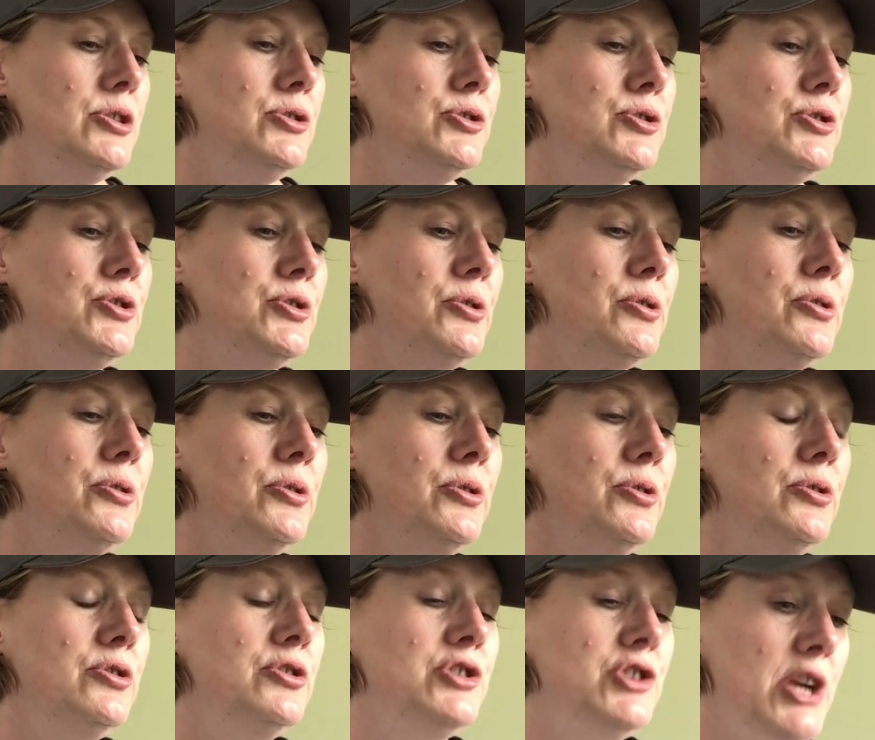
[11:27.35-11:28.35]

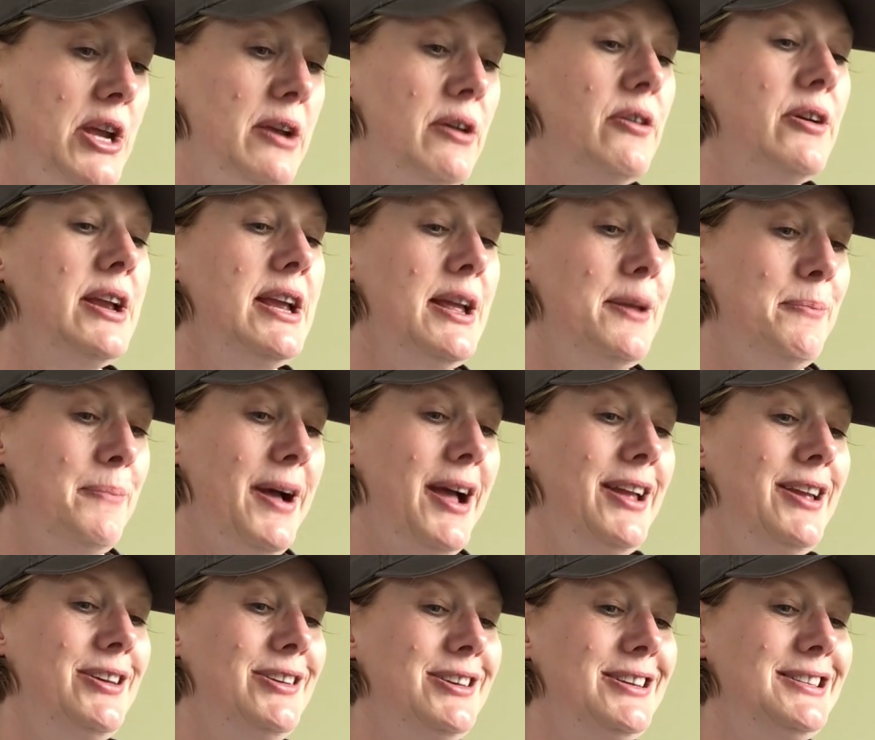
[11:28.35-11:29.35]
Jerry and
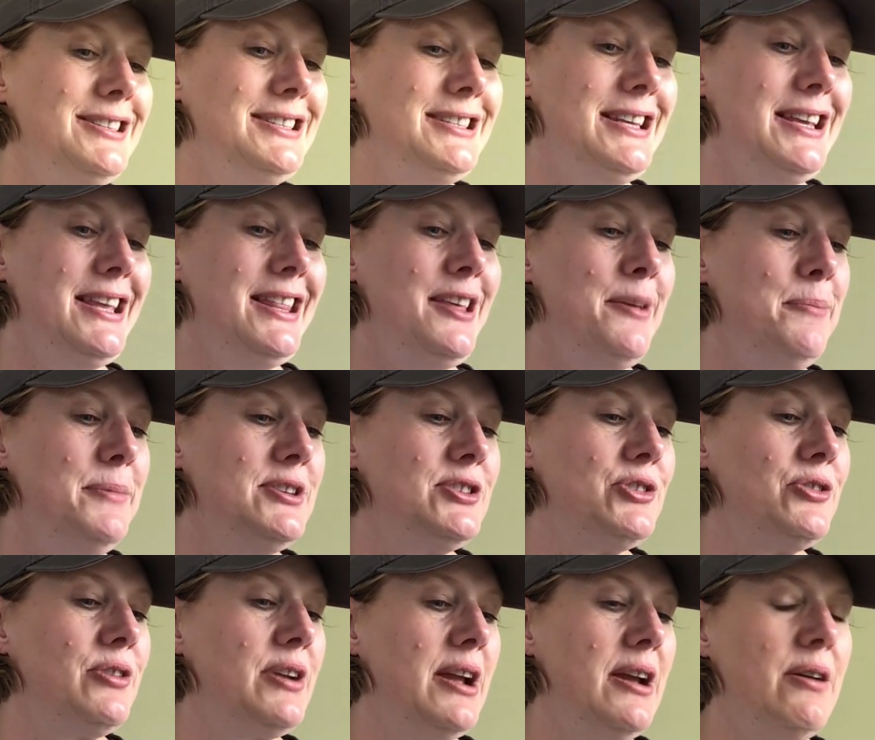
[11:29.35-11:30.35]
Maya could see that
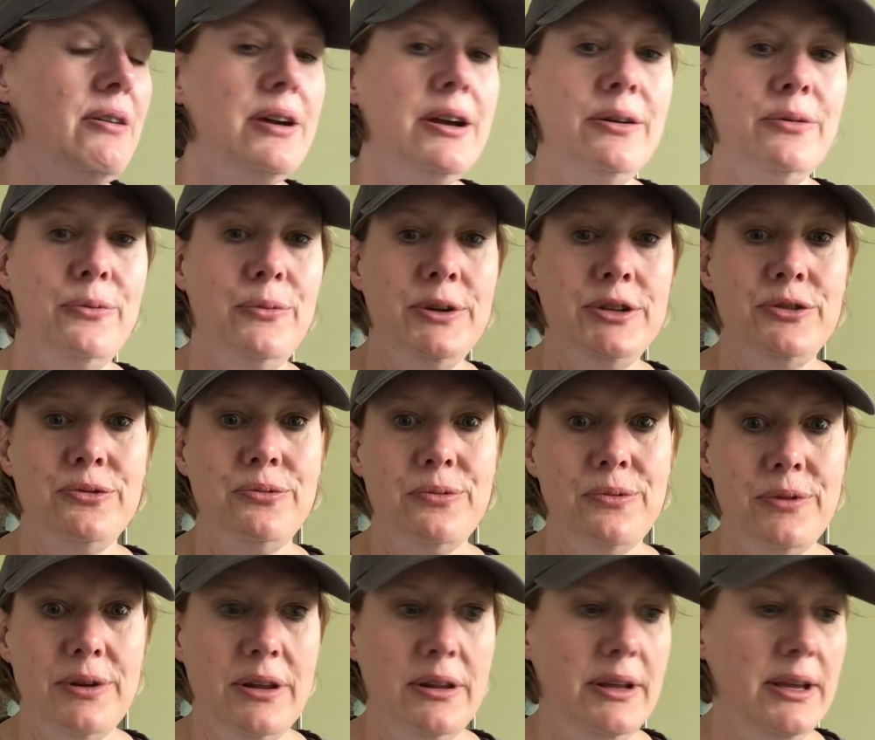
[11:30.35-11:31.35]
Mr. Carrot was
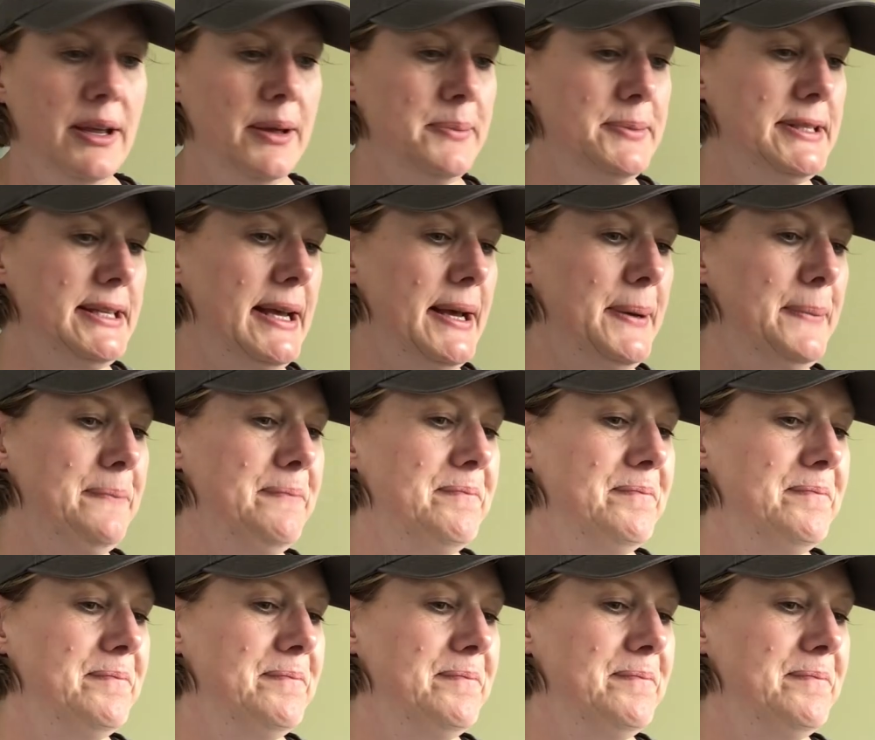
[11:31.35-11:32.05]
really upset.